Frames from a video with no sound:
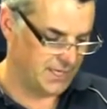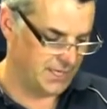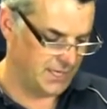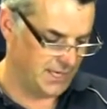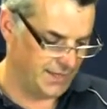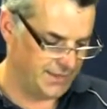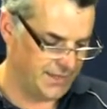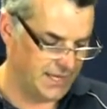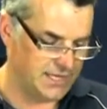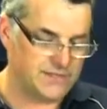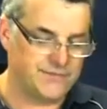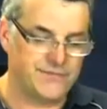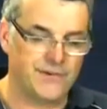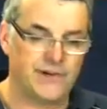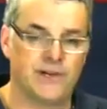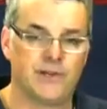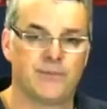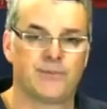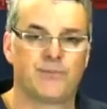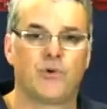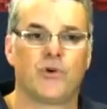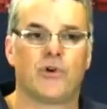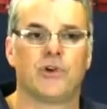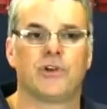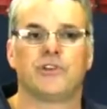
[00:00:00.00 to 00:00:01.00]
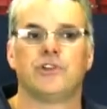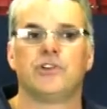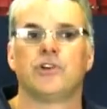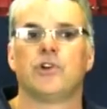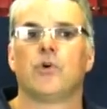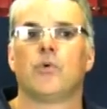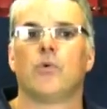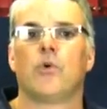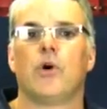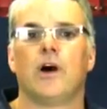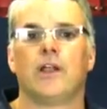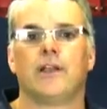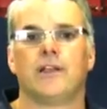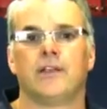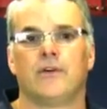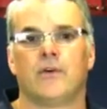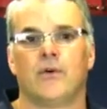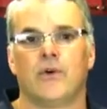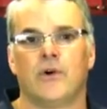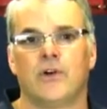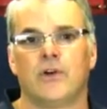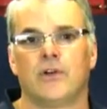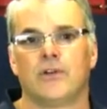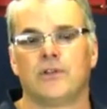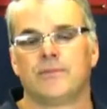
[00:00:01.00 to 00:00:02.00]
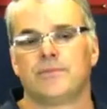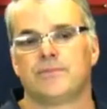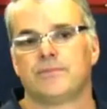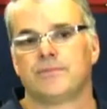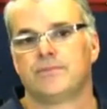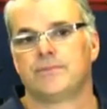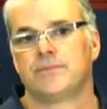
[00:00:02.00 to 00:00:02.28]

And that's very important. You don't want oil